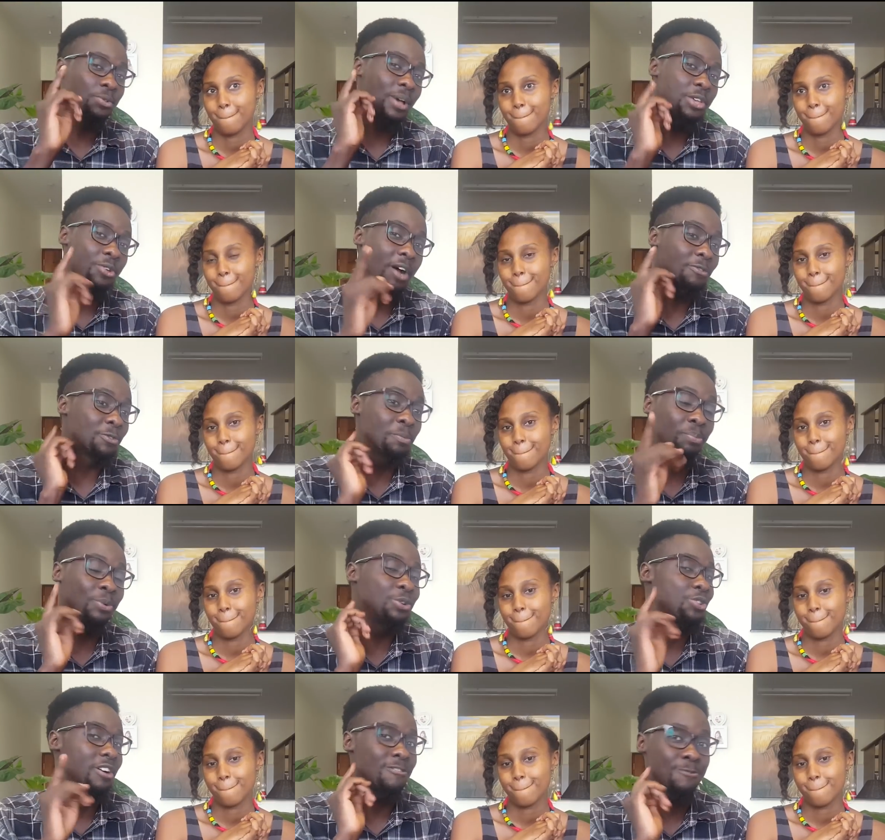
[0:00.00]
Speaker 1: why you have to
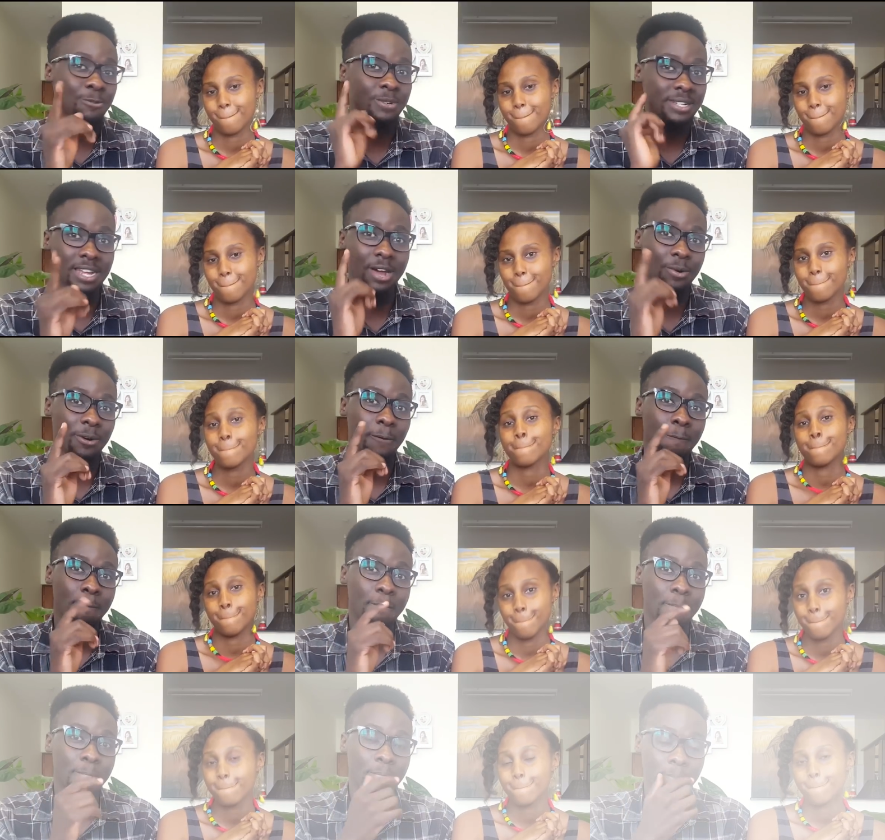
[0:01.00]
put your foot down.
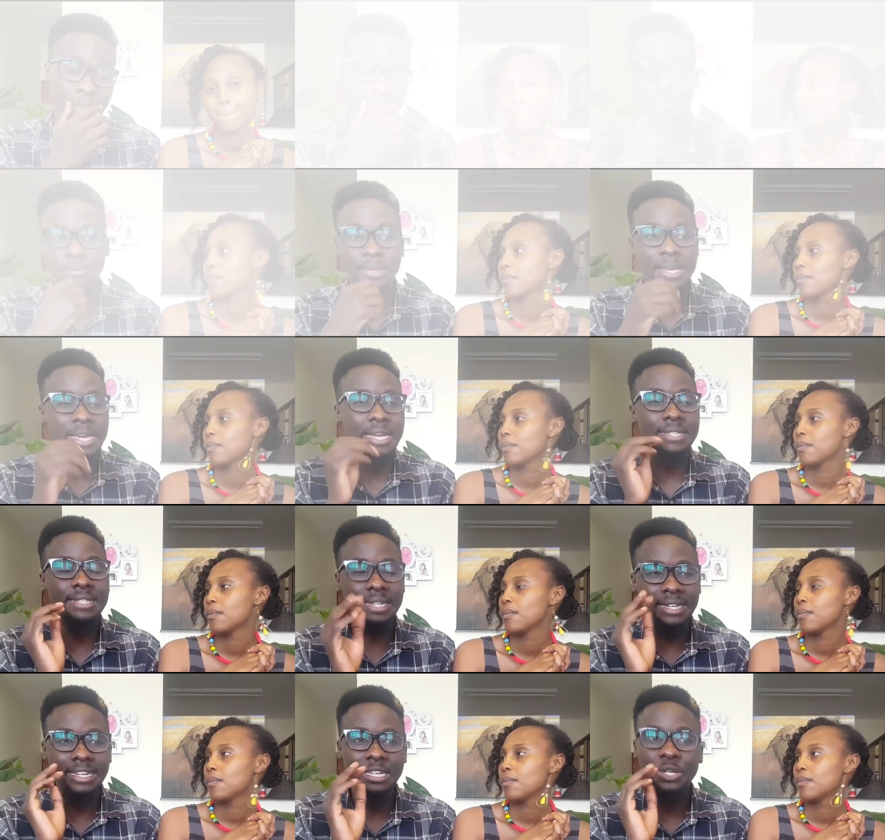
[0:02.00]
It's
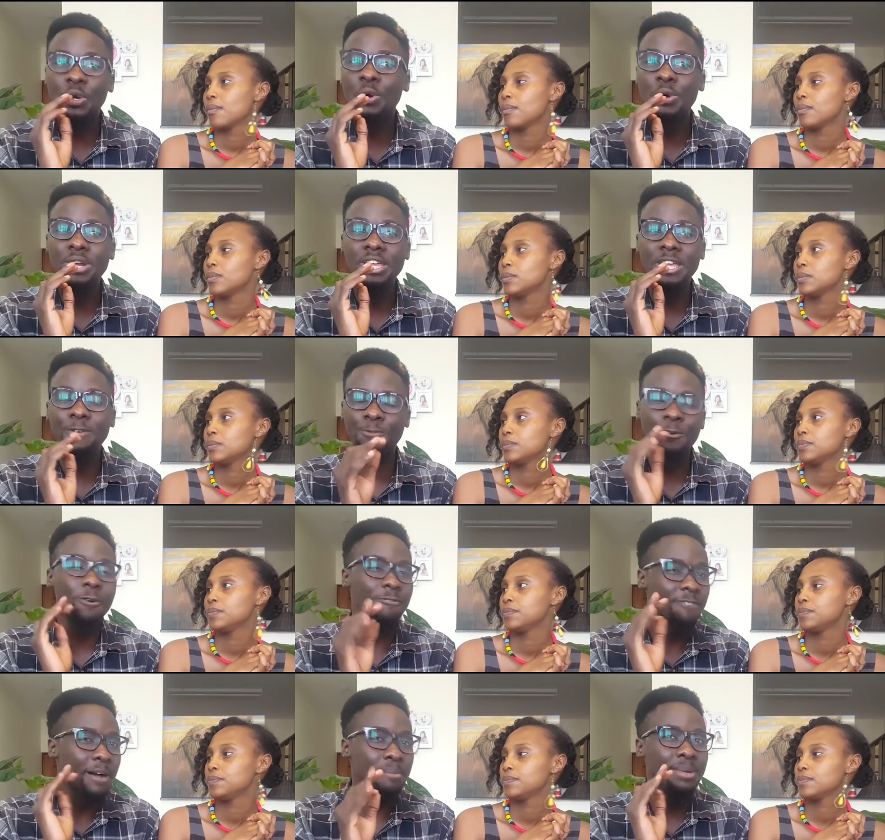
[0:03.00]
really good if your
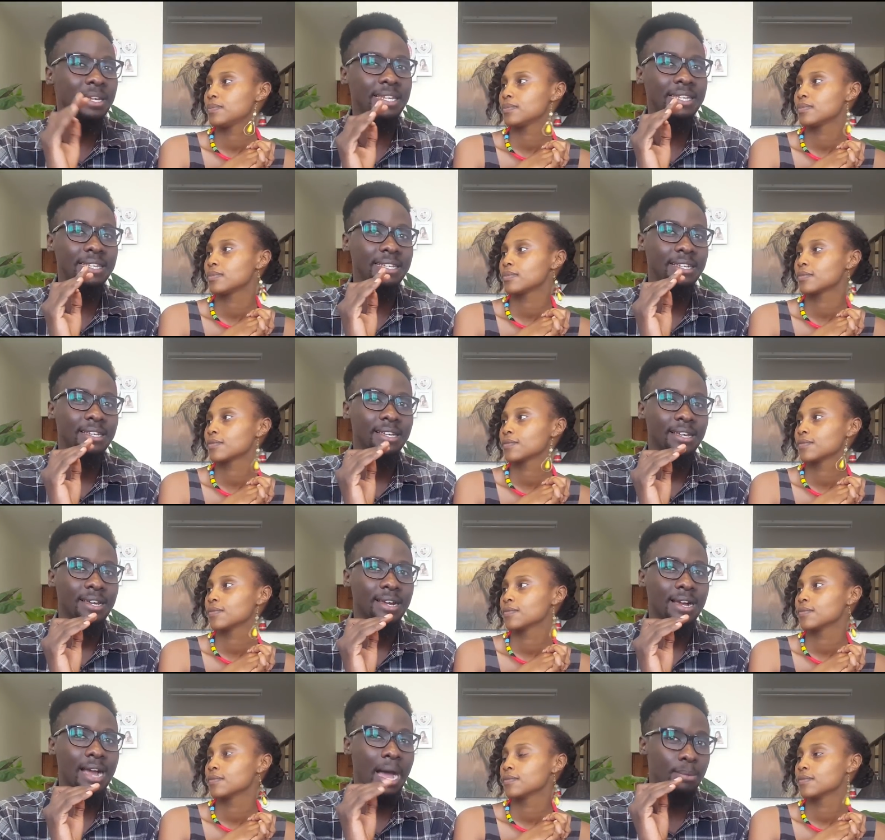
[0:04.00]
family
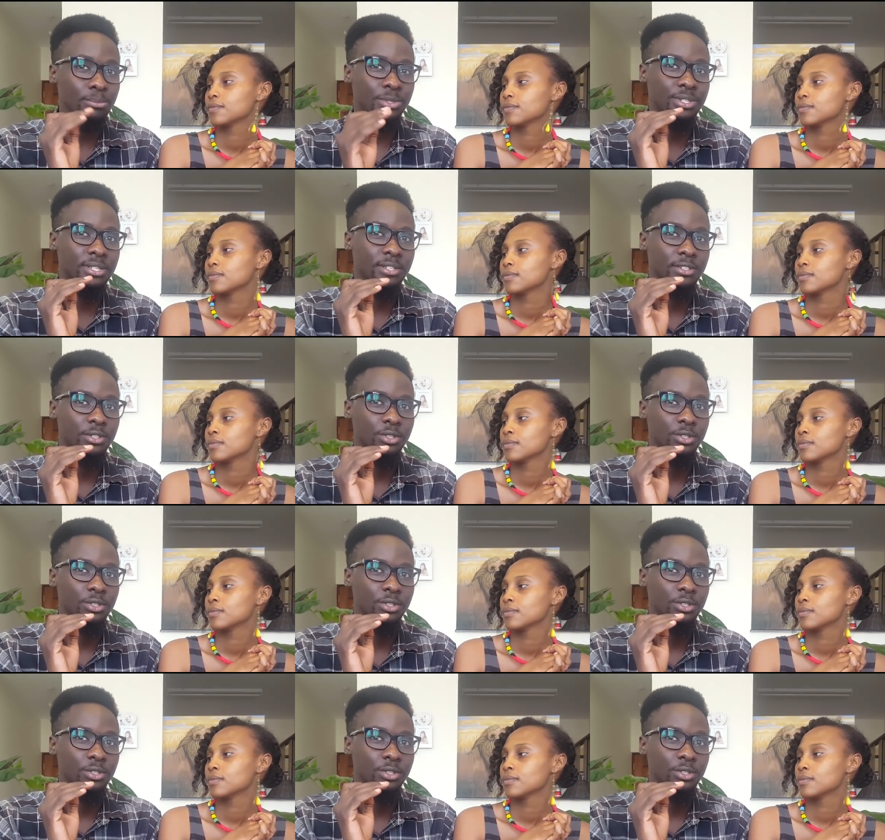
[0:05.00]
comes